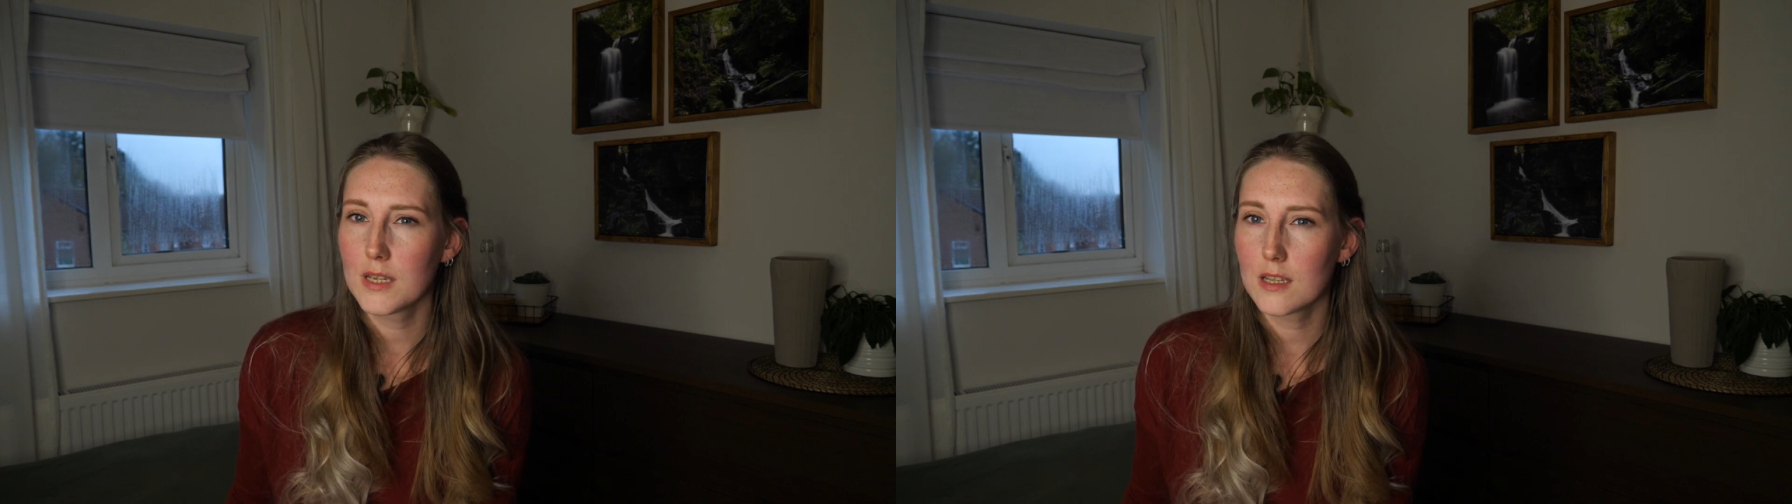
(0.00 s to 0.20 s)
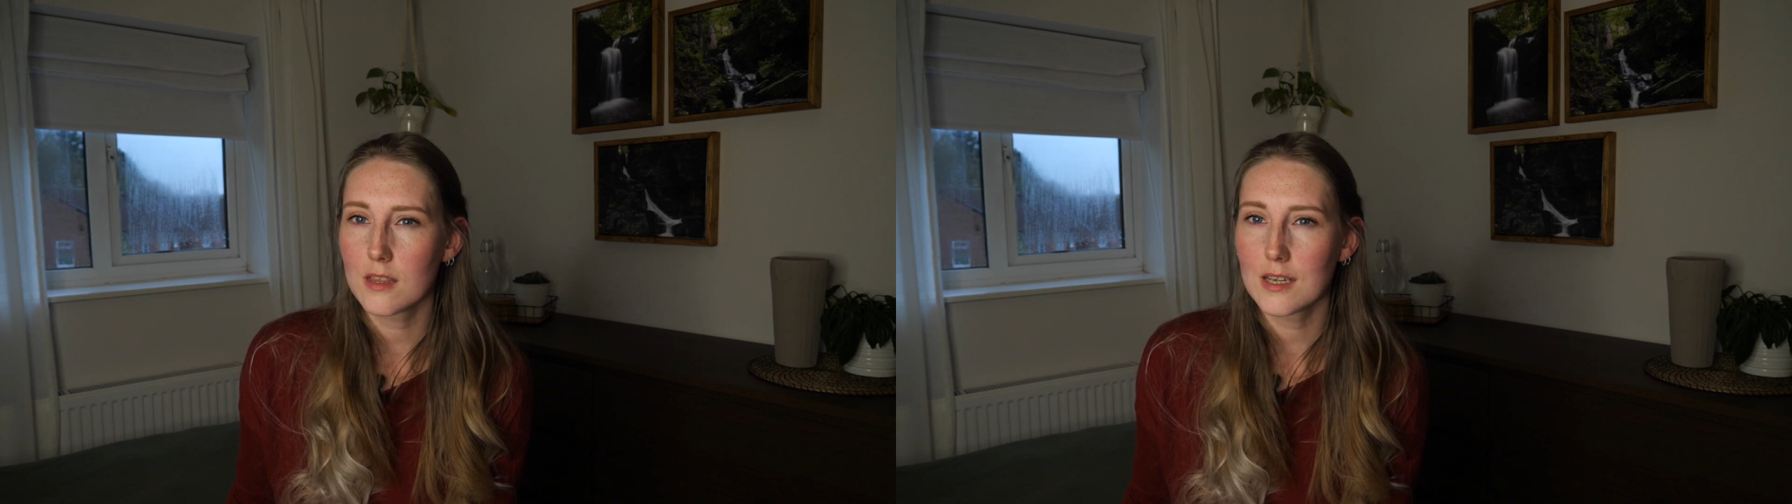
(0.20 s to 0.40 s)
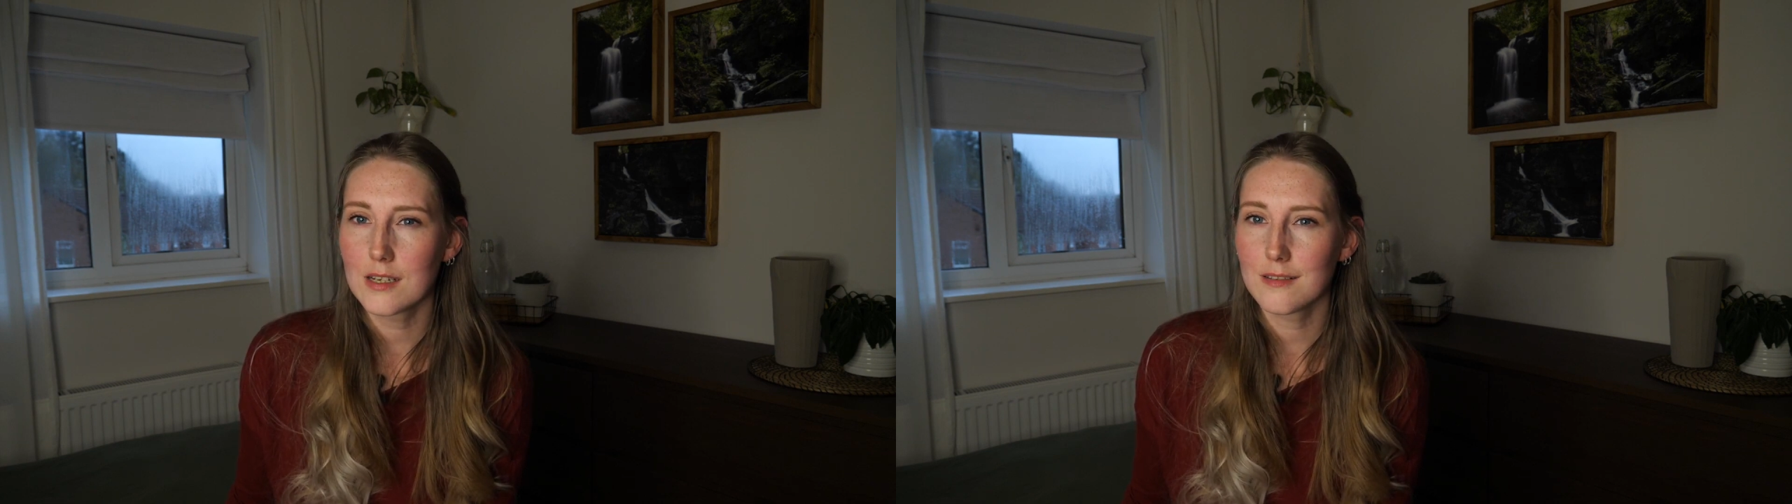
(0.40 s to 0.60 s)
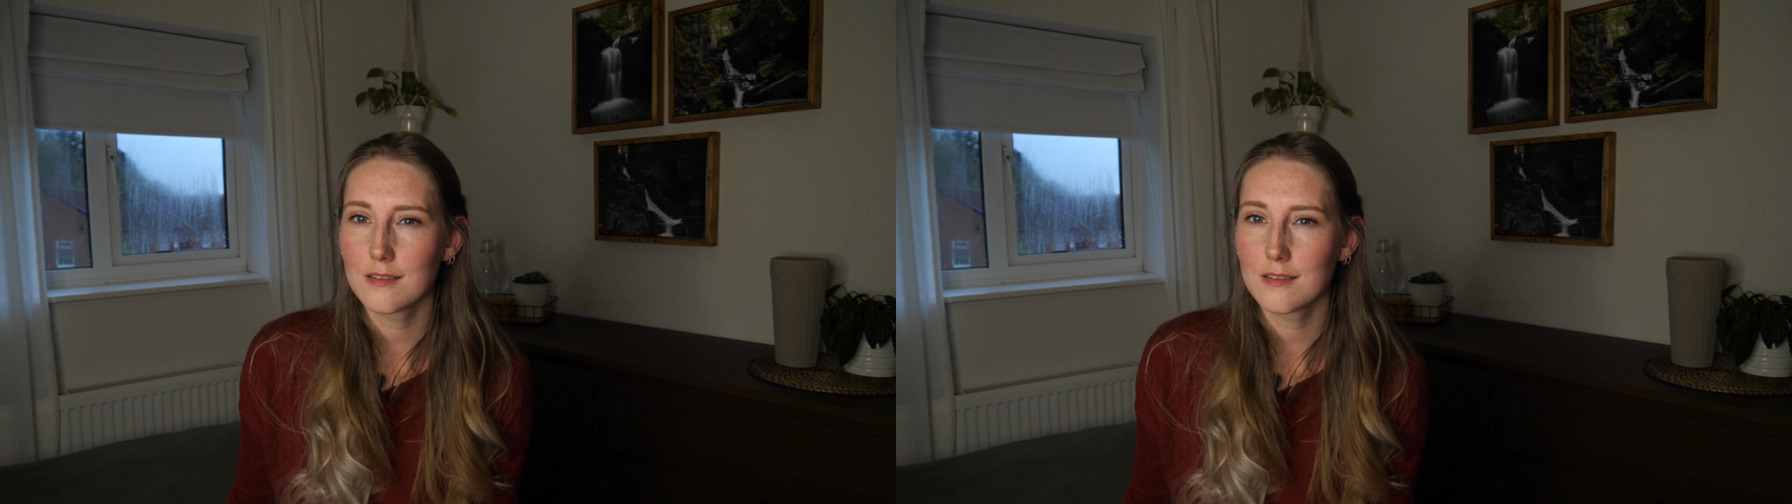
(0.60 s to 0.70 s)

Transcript: me that they